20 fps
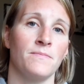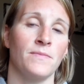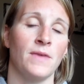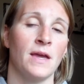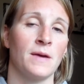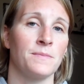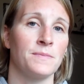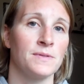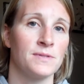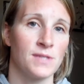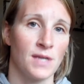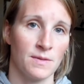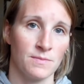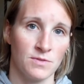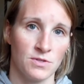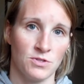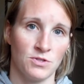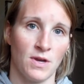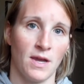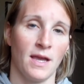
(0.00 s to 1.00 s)
ample time
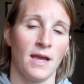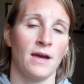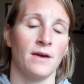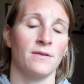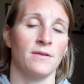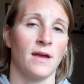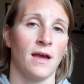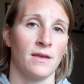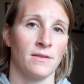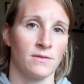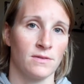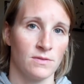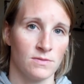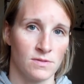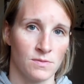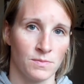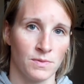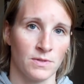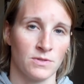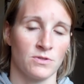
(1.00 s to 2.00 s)
to dry out. Either
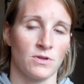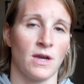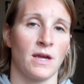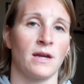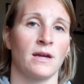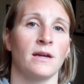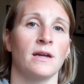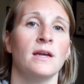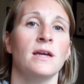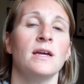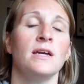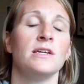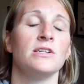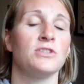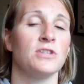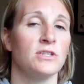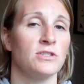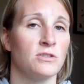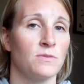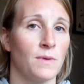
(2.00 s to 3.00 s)
use a blow dryer,
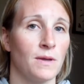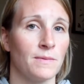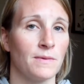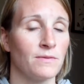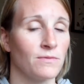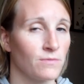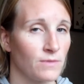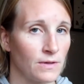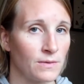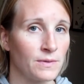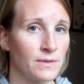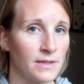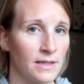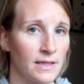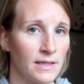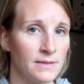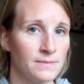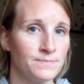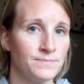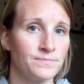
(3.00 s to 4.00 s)
change your baby
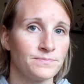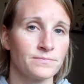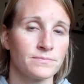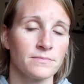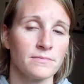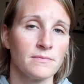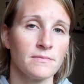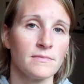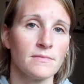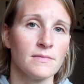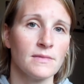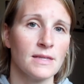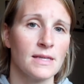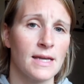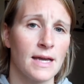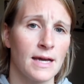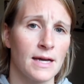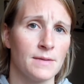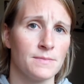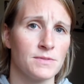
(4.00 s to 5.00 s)
frequently
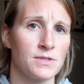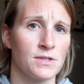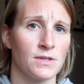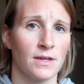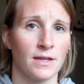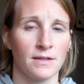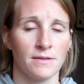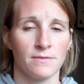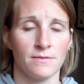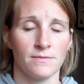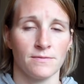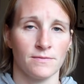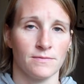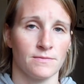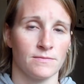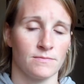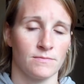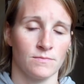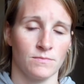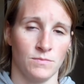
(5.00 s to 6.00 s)
to kind of
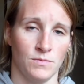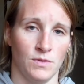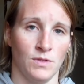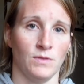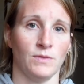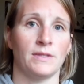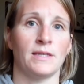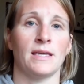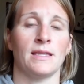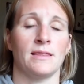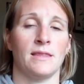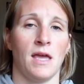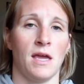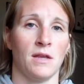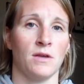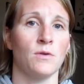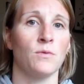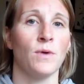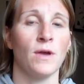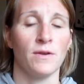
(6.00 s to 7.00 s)
get
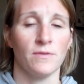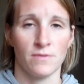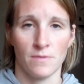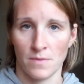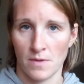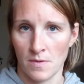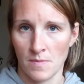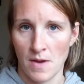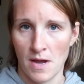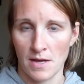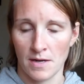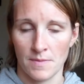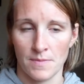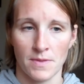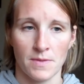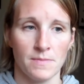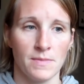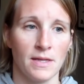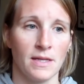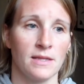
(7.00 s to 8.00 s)
that away from their bottom
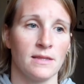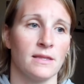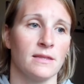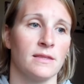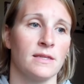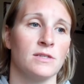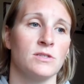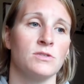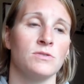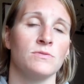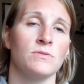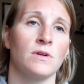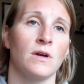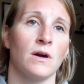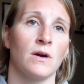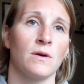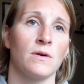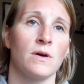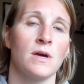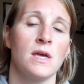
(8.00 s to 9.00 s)
the minute that they do
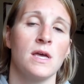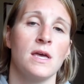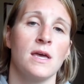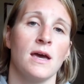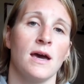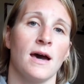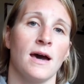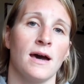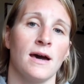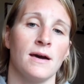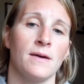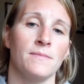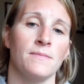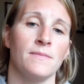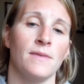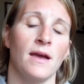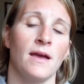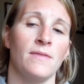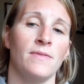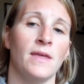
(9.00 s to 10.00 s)
go
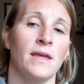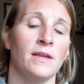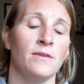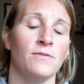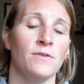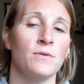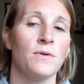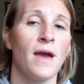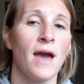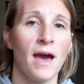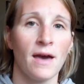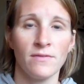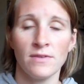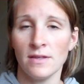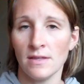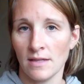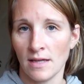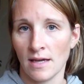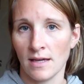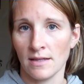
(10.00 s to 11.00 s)
And then if you
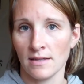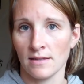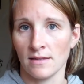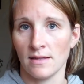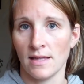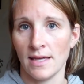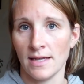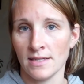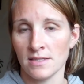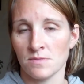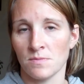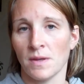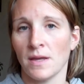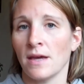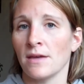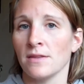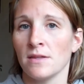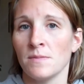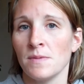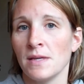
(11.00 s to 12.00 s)
haven't yet liked My
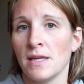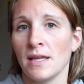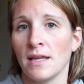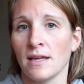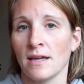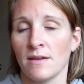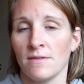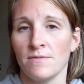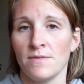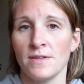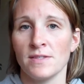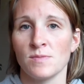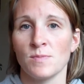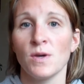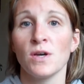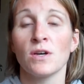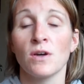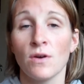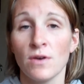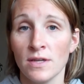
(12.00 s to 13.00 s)
Healthy Beginning on
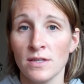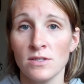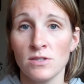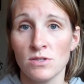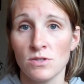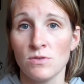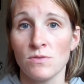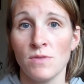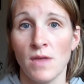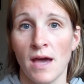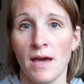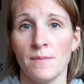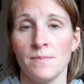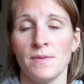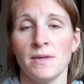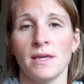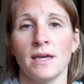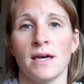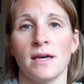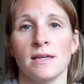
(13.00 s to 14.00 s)
Facebook, go ahead and do that,
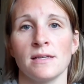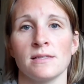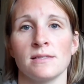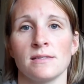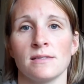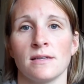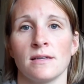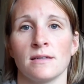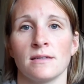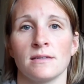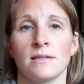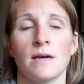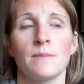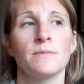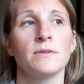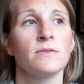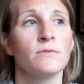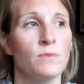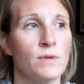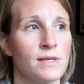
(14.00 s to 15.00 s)
because a
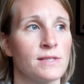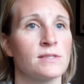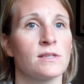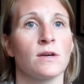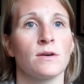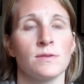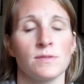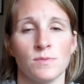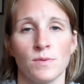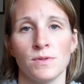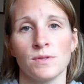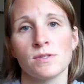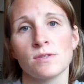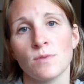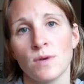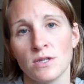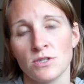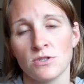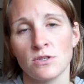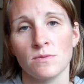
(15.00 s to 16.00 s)
couple of weeks ago is when this
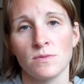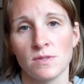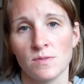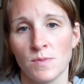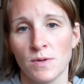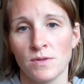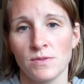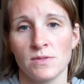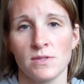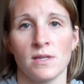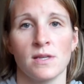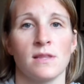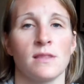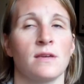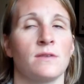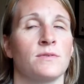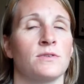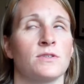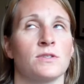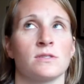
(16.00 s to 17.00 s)
question was posted and
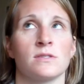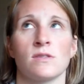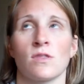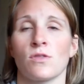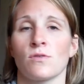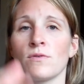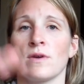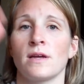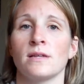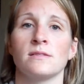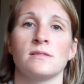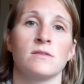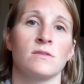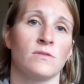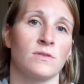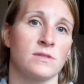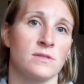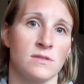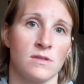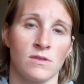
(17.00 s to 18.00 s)
there were just threads and
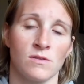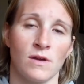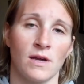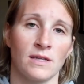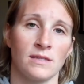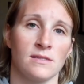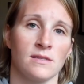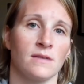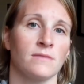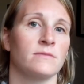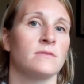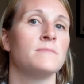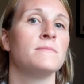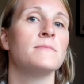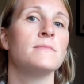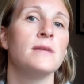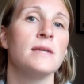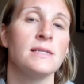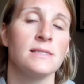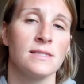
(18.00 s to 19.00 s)
threads and threads of
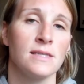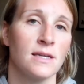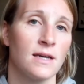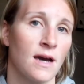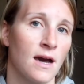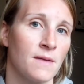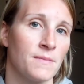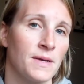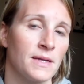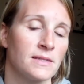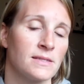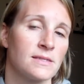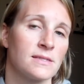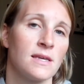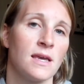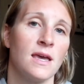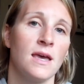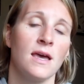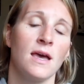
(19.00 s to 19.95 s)
amazing comments.